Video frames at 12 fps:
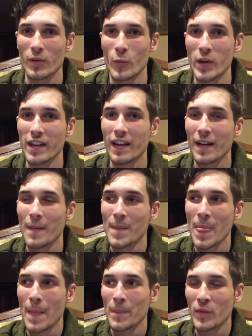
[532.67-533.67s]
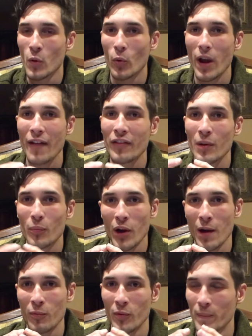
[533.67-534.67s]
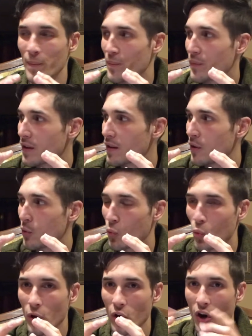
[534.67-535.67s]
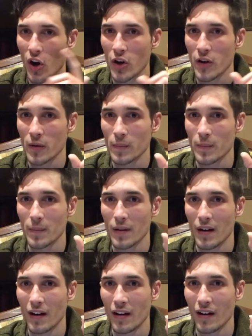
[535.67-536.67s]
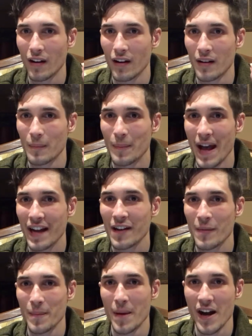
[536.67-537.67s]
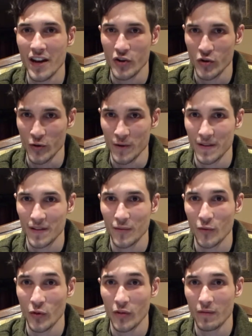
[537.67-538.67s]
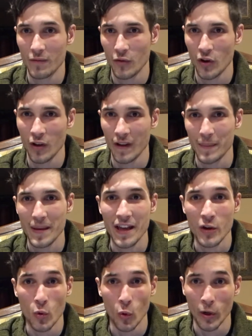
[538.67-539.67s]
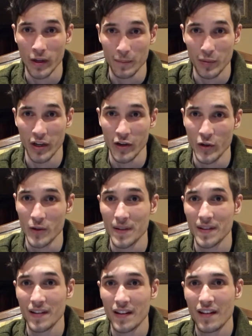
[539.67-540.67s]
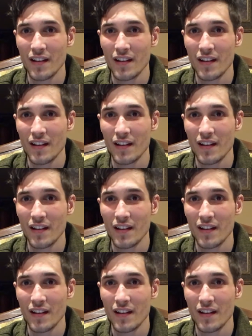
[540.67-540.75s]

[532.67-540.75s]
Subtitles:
week. We're having a problem where our backup monitors for our like piano organ players,